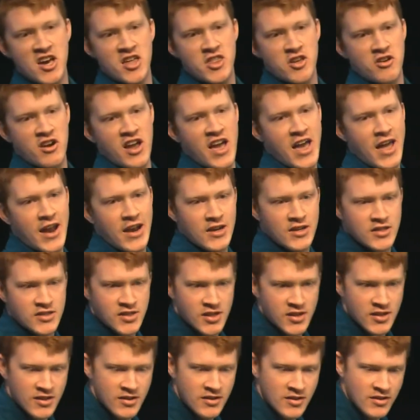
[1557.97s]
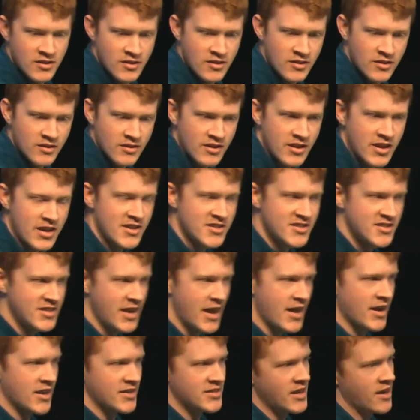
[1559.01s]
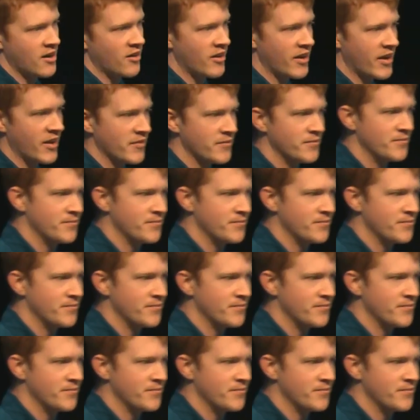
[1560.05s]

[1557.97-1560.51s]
other end is sanitary.